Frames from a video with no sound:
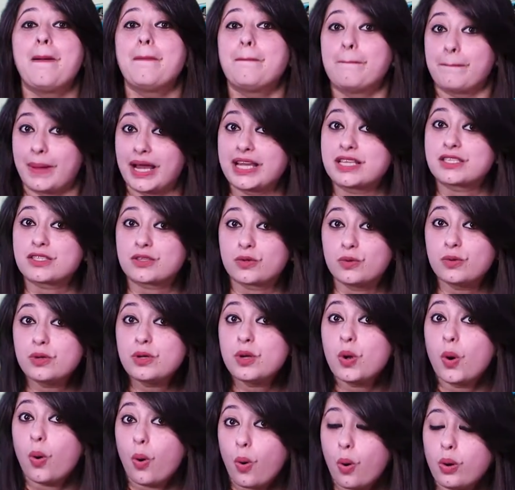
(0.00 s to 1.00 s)
My school
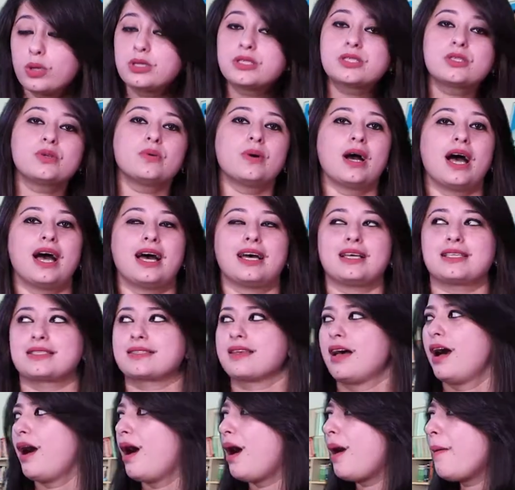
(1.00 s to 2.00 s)
also has
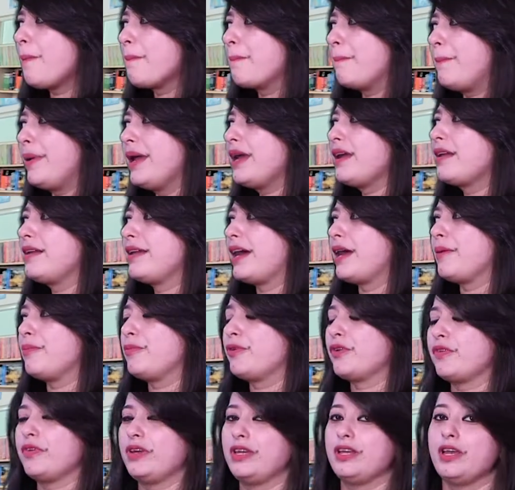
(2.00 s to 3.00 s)
a big
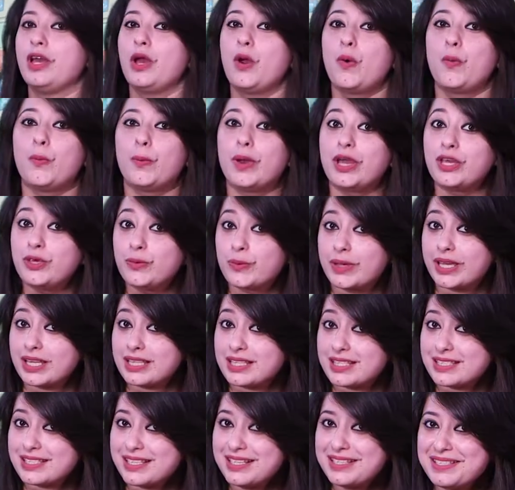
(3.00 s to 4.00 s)
library where you
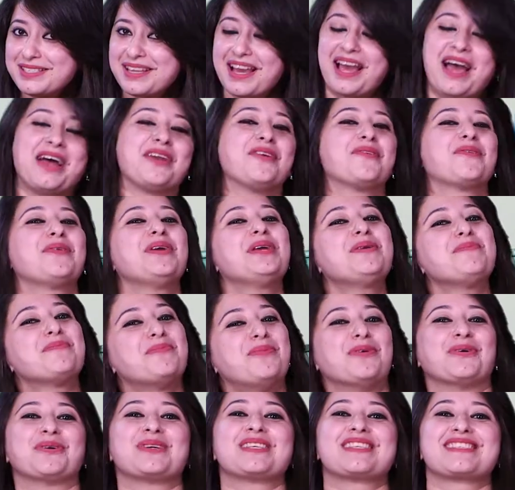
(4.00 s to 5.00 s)
can sit and read
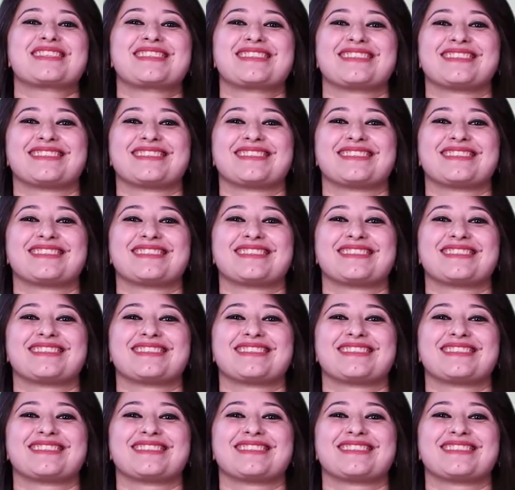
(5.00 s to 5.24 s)
books.